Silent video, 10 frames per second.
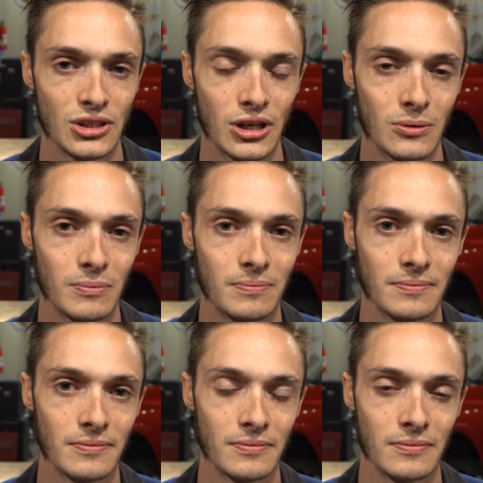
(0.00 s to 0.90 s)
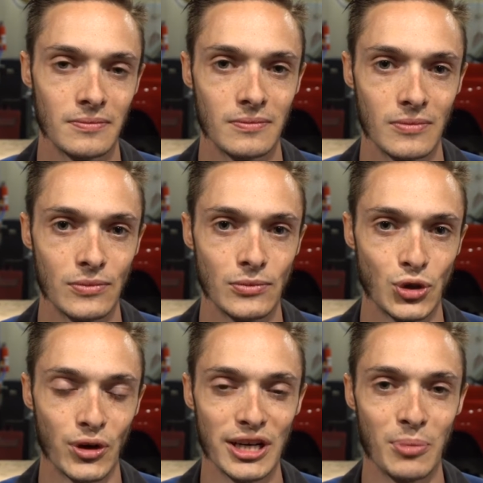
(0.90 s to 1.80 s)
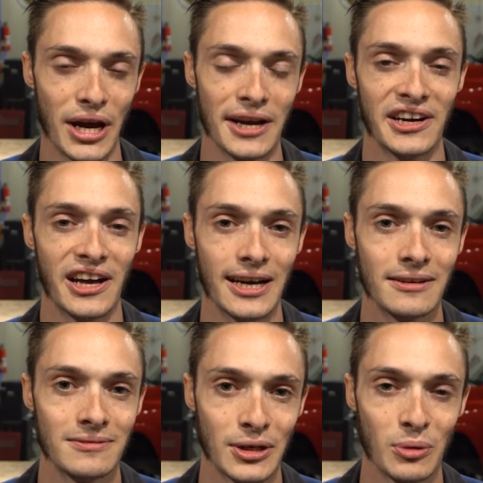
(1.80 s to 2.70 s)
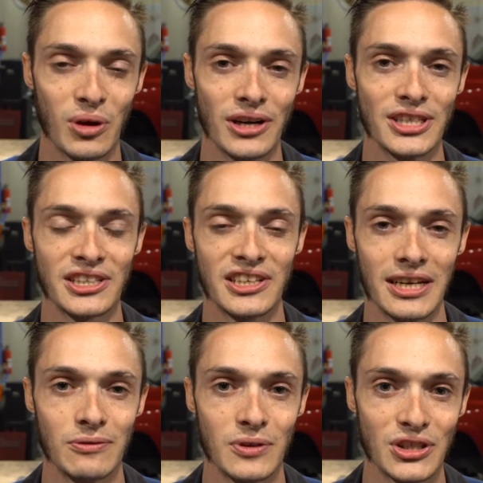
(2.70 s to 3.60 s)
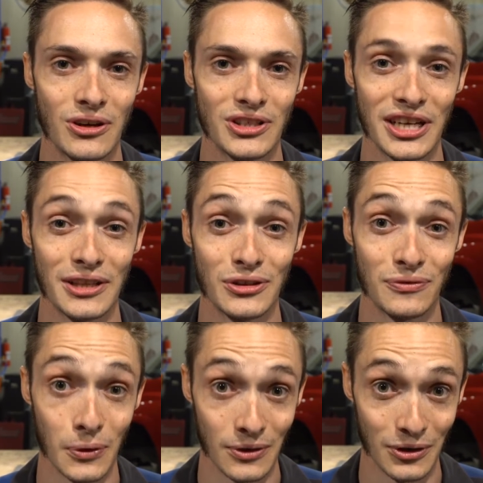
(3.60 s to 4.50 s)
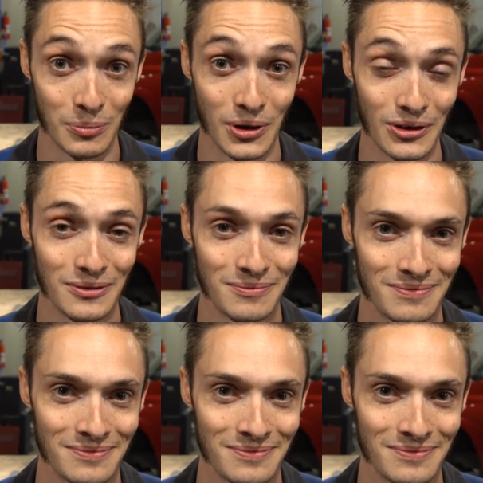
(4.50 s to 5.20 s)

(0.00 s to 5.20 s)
So join Brandon and I on our project today when we start taking this 4Runner apart.